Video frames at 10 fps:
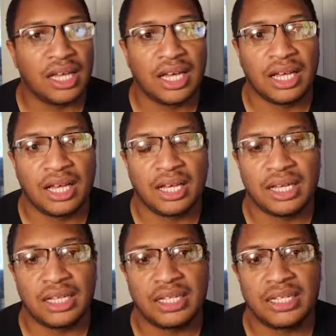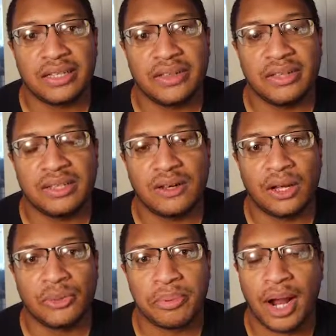
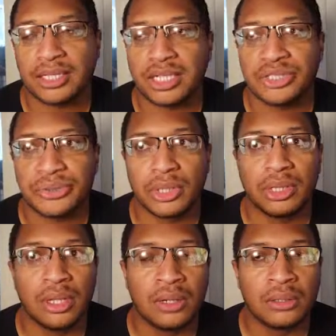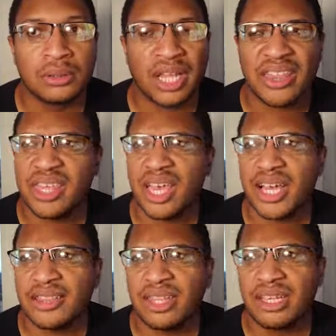On the processor alone, I think I
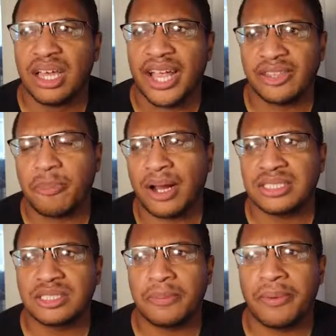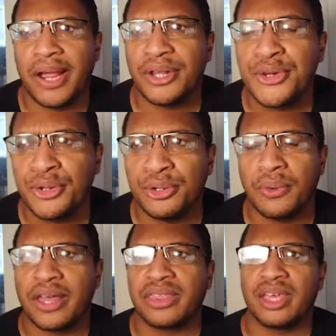got the processor brand
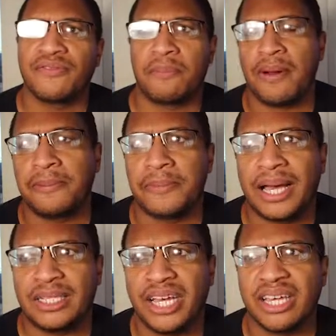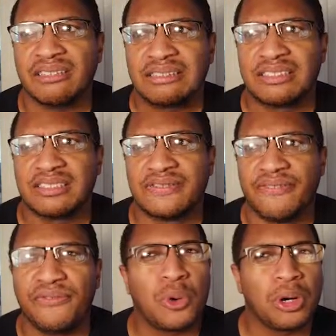new. I think for probably about like
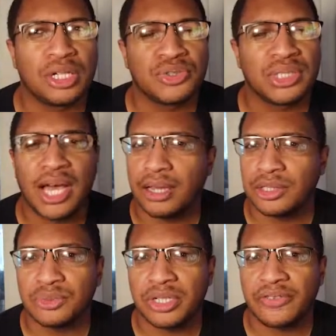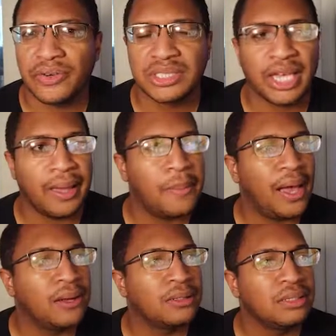$400 when it first came
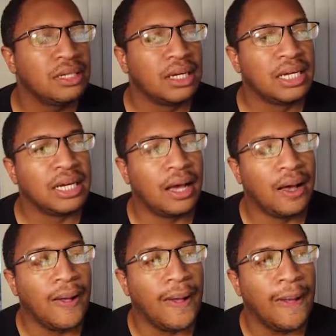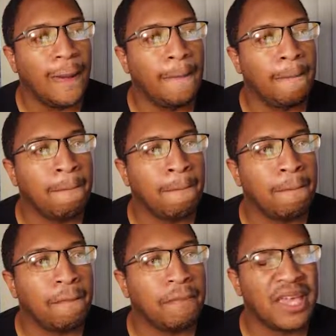out.
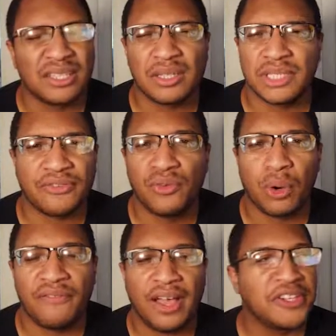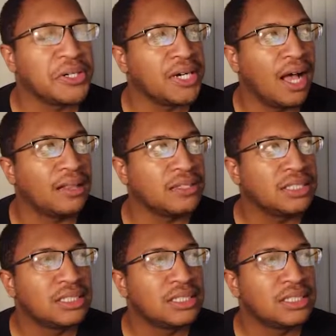Yeah, I think it was like $400 or $500.